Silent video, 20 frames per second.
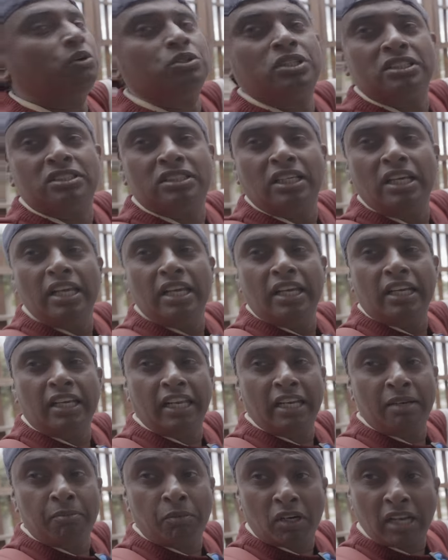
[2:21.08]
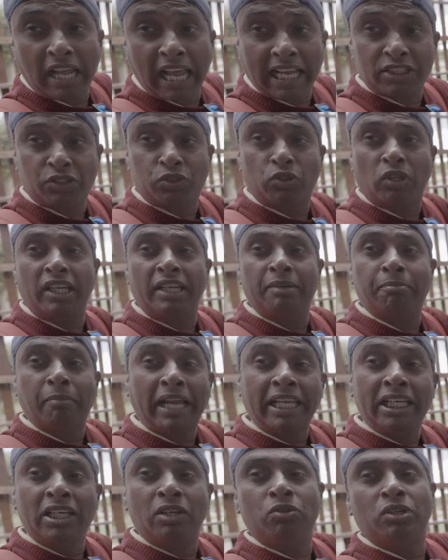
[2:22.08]
this green model actually
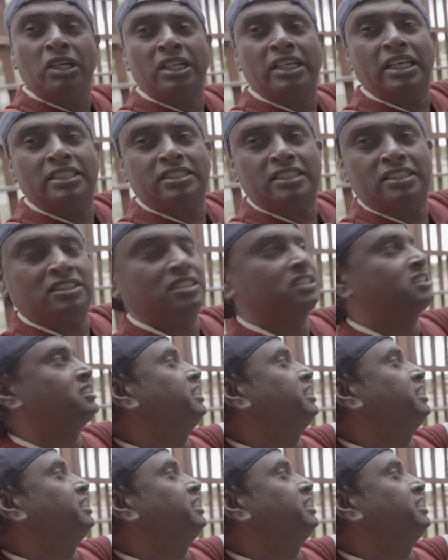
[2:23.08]
minute details which is